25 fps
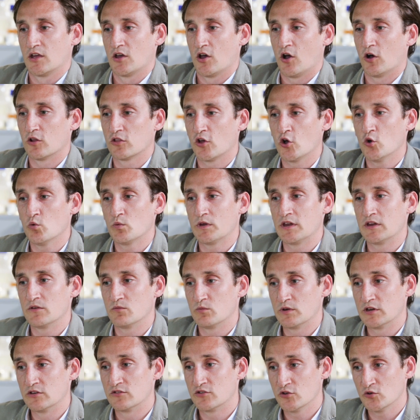although we,
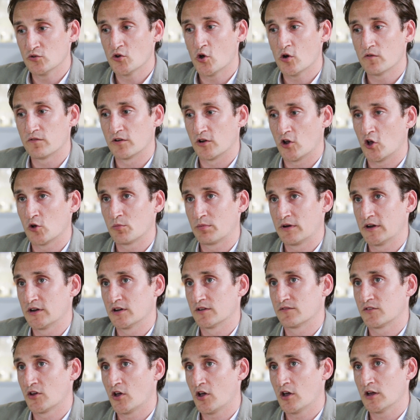we do know for a long period
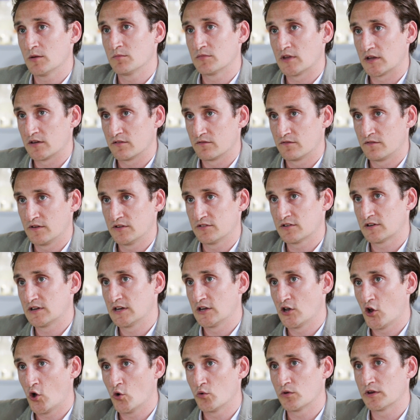of time that physically
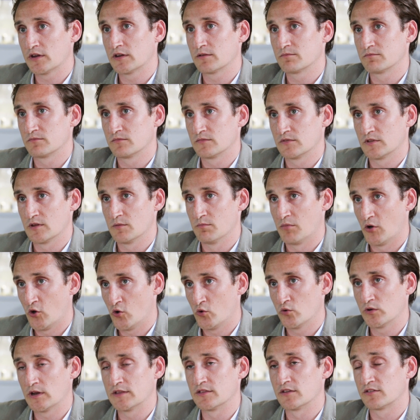loading
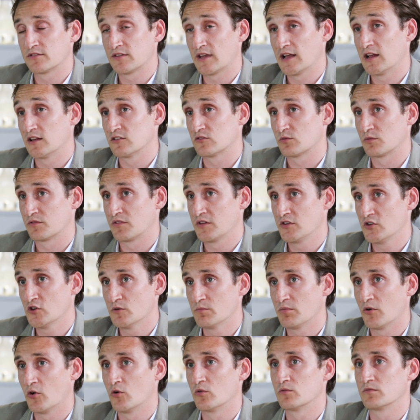bone and the cells within your
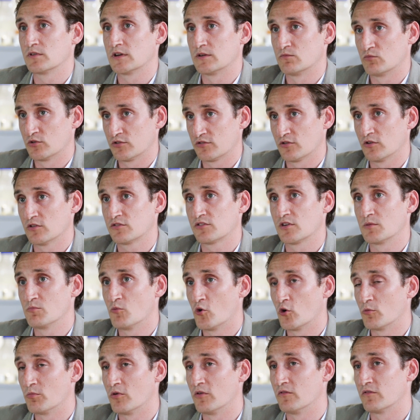bone results in
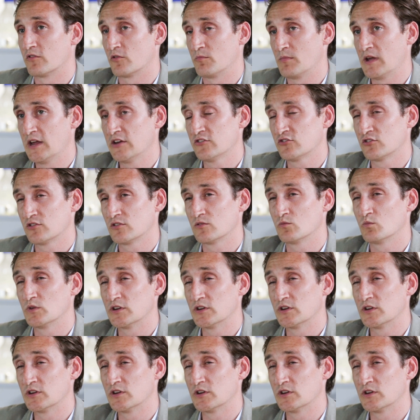more bone formation,